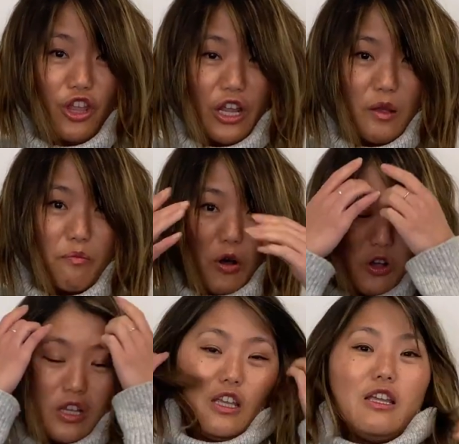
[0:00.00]
thick,
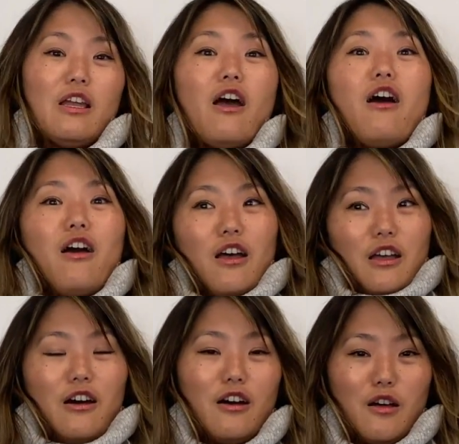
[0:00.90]
bulky
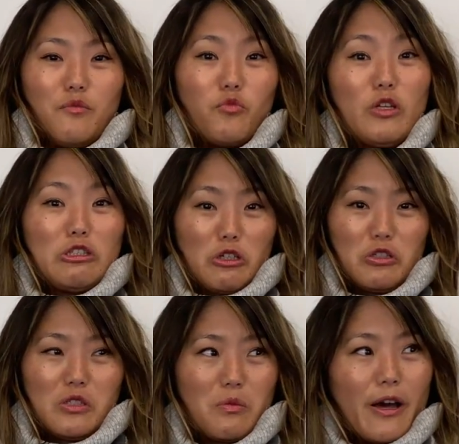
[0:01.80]

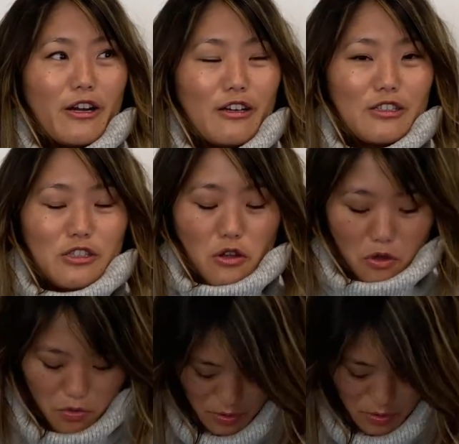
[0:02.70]
winter sweater. So